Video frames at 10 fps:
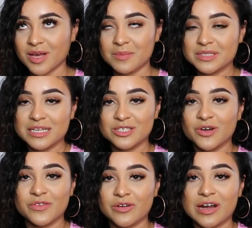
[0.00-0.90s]

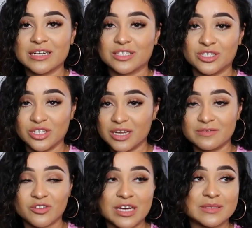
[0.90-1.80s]
obsessing over Crocs. She
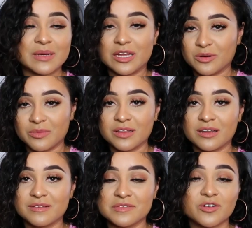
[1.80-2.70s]
loves Crocs. My little
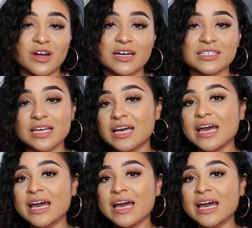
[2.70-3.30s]
brother loves Crocs.